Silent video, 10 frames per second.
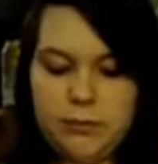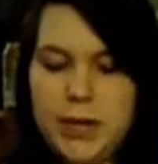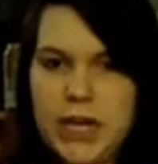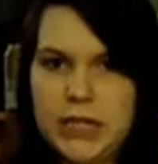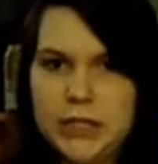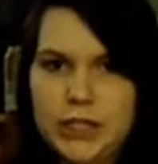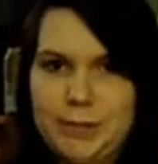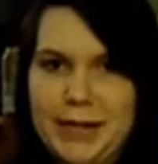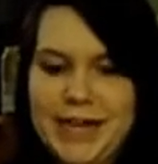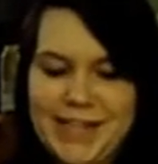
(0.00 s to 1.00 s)
me
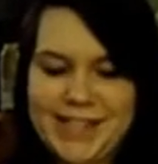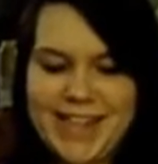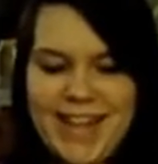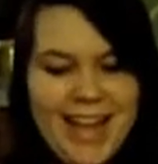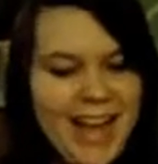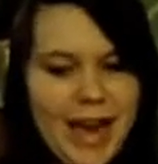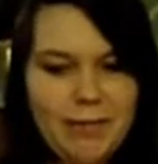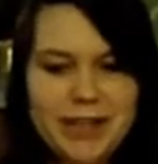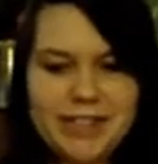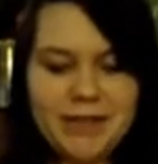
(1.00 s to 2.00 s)
just because
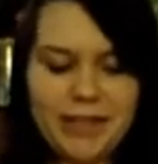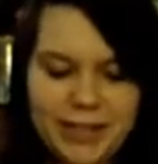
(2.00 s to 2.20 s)
I wear stuff